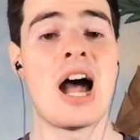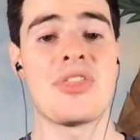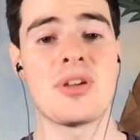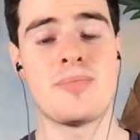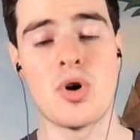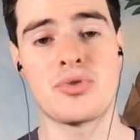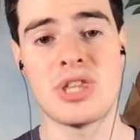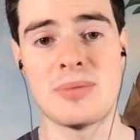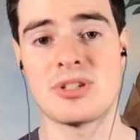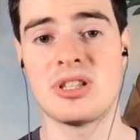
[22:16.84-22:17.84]
I think both
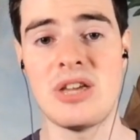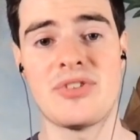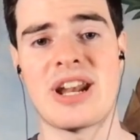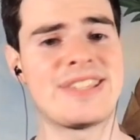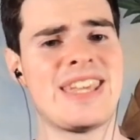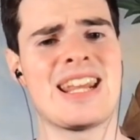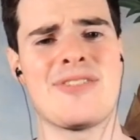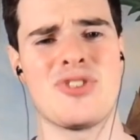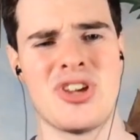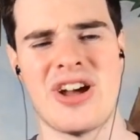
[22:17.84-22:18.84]
teams, Cleveland, I say it
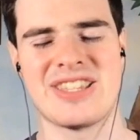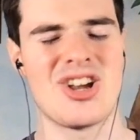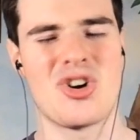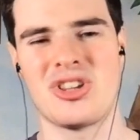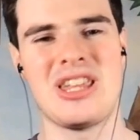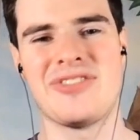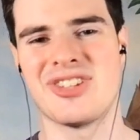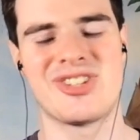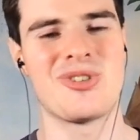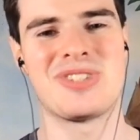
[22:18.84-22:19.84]
every year. I say, oh,
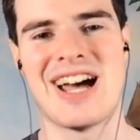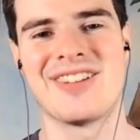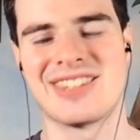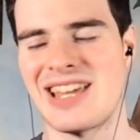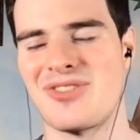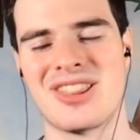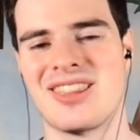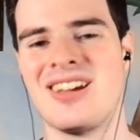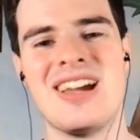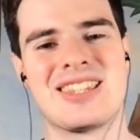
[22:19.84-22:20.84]
Cleveland's so talented. They have one
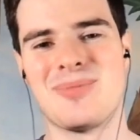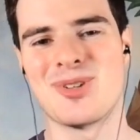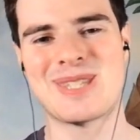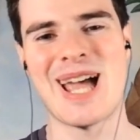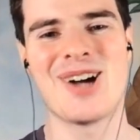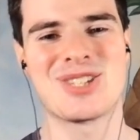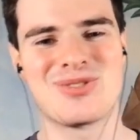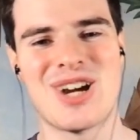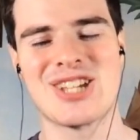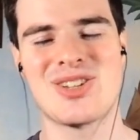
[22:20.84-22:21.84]
of the most
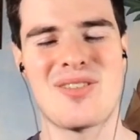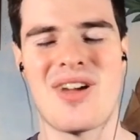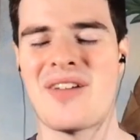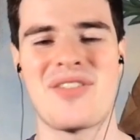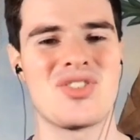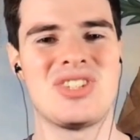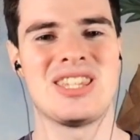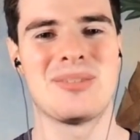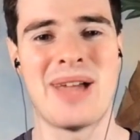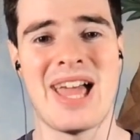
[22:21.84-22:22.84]
talented roster I've ever
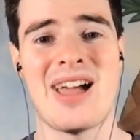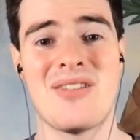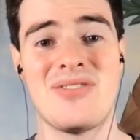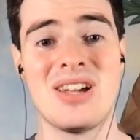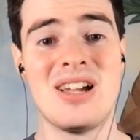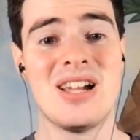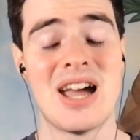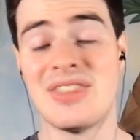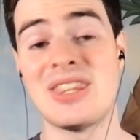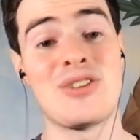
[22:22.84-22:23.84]
seen them have.
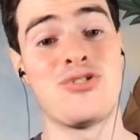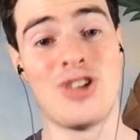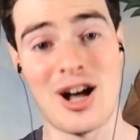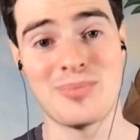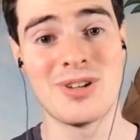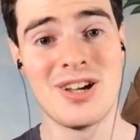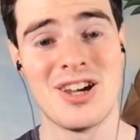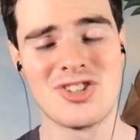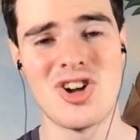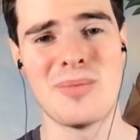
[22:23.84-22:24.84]
And then they flop.
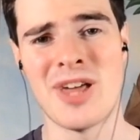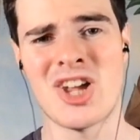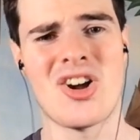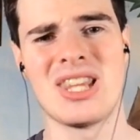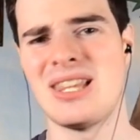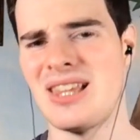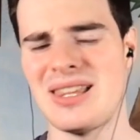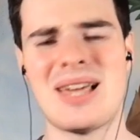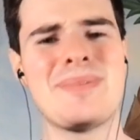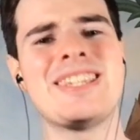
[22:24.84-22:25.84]
So I'm like, all right,
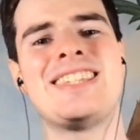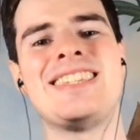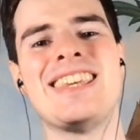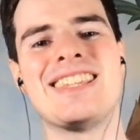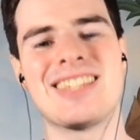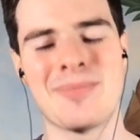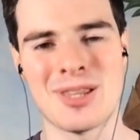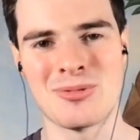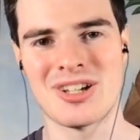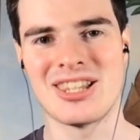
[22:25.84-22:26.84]
let me see
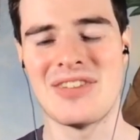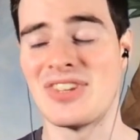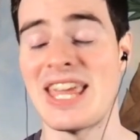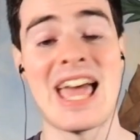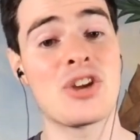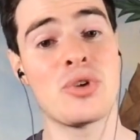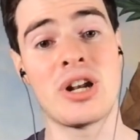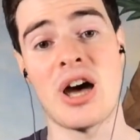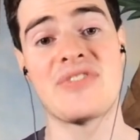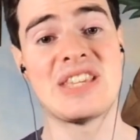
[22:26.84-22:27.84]
something with Cleveland. They had a great
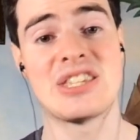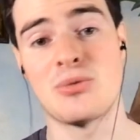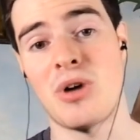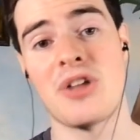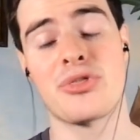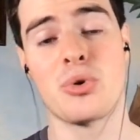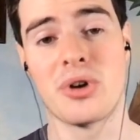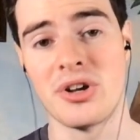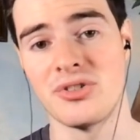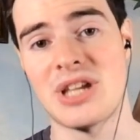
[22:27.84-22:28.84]
offseason, Juan
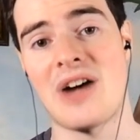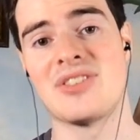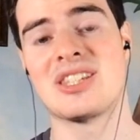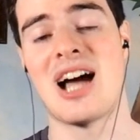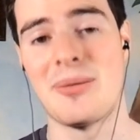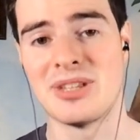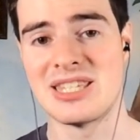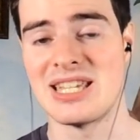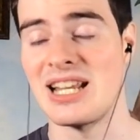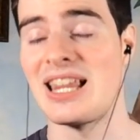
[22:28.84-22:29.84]
Thornhill, Dalvin
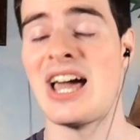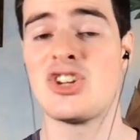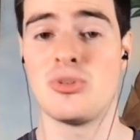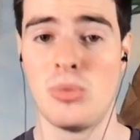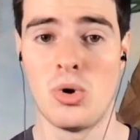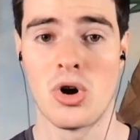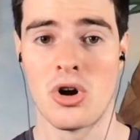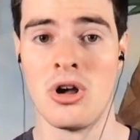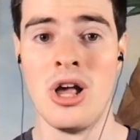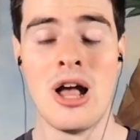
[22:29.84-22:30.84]
Tomlinson, Elijah
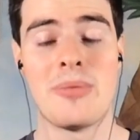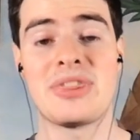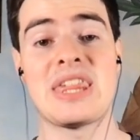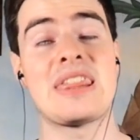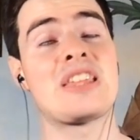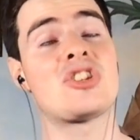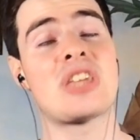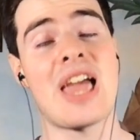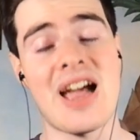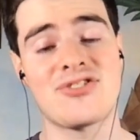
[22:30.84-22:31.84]
Moore, but they just
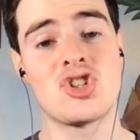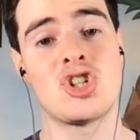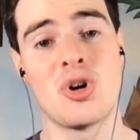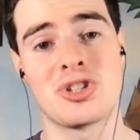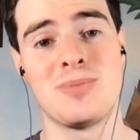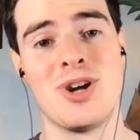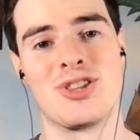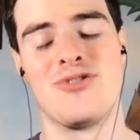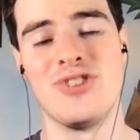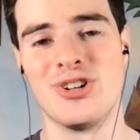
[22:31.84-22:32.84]
have to show it to me on
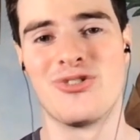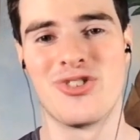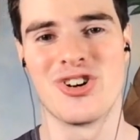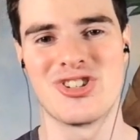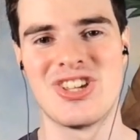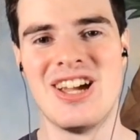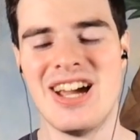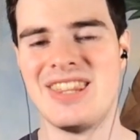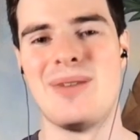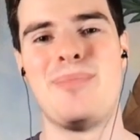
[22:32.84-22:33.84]
the field first.
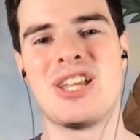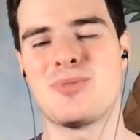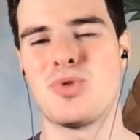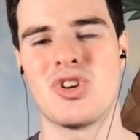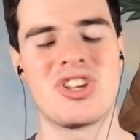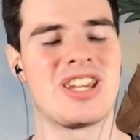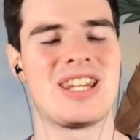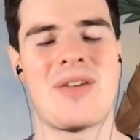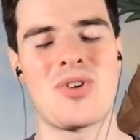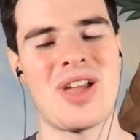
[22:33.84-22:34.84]
And then Pittsburgh, you
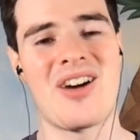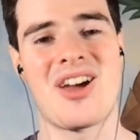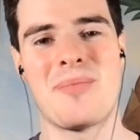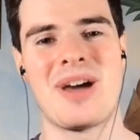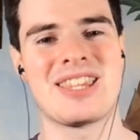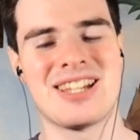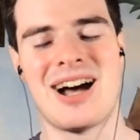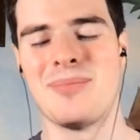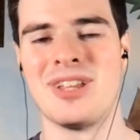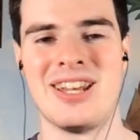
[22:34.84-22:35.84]
can never count out Mike
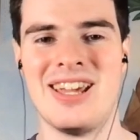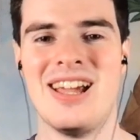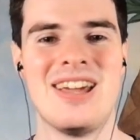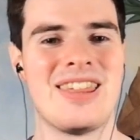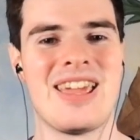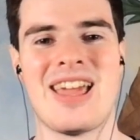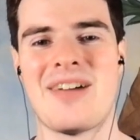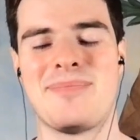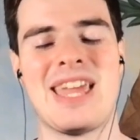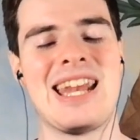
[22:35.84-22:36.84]
Tomlin. They
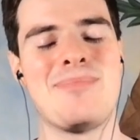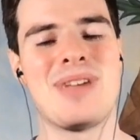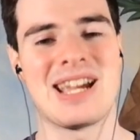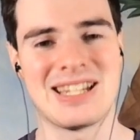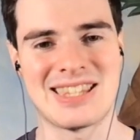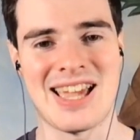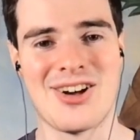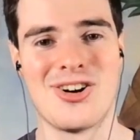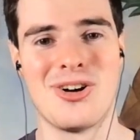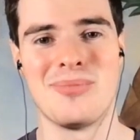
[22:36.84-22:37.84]
have Kenny Pickett at the
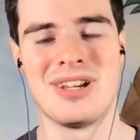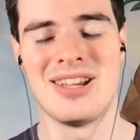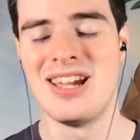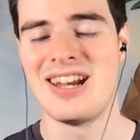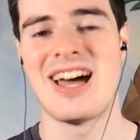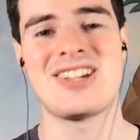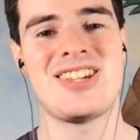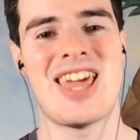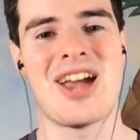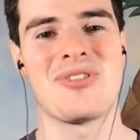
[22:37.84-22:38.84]
helm and
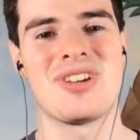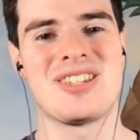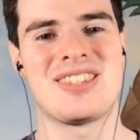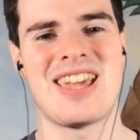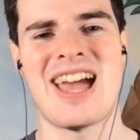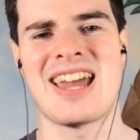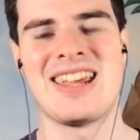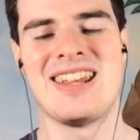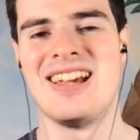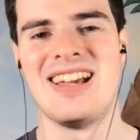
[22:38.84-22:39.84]
Najee Harris. They
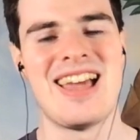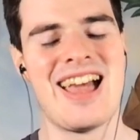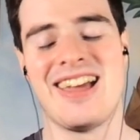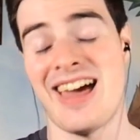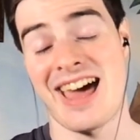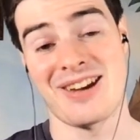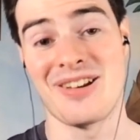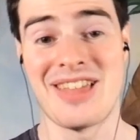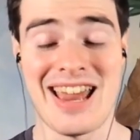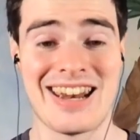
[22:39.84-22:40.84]
added
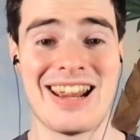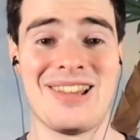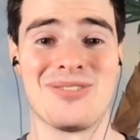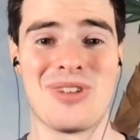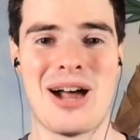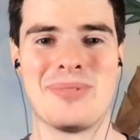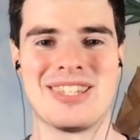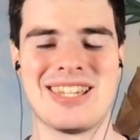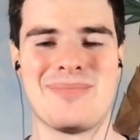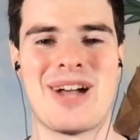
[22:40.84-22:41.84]
Allen
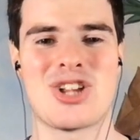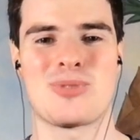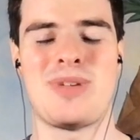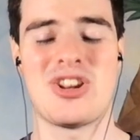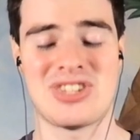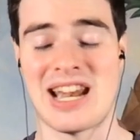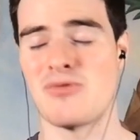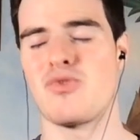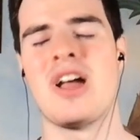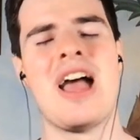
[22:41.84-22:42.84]
Robinson, Patrick
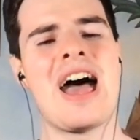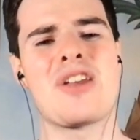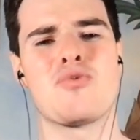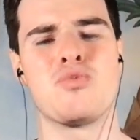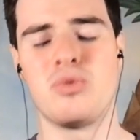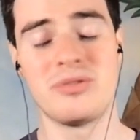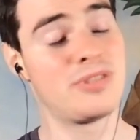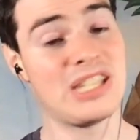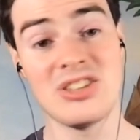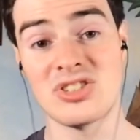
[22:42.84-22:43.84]
Peterson. Had a
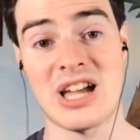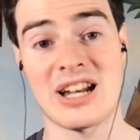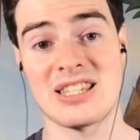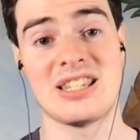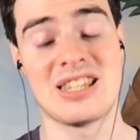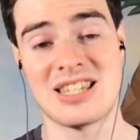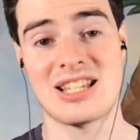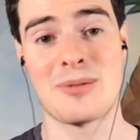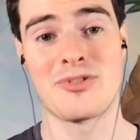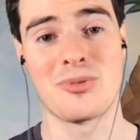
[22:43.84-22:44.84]
Steelers, honestly, and this is
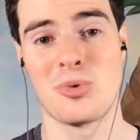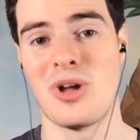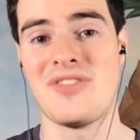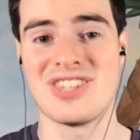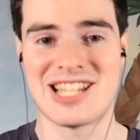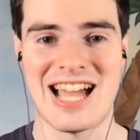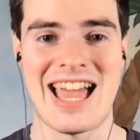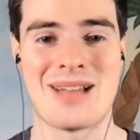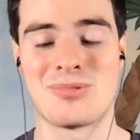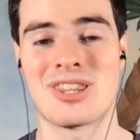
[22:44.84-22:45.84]
coming from a Ravens guy,
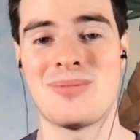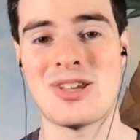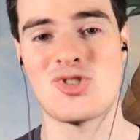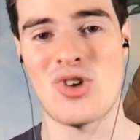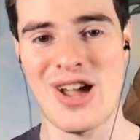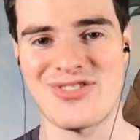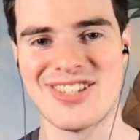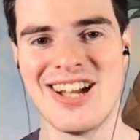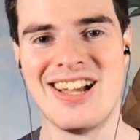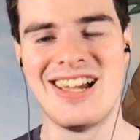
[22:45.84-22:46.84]
had one of the best drafts
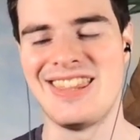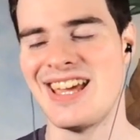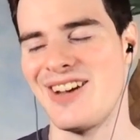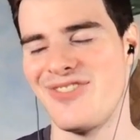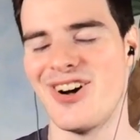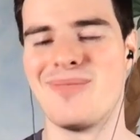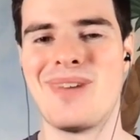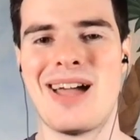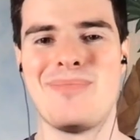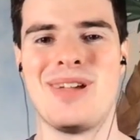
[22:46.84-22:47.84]
in the NFL, in
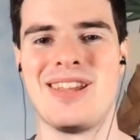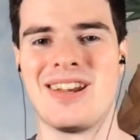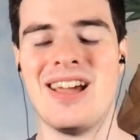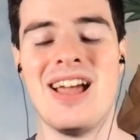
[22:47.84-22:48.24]
my opinion.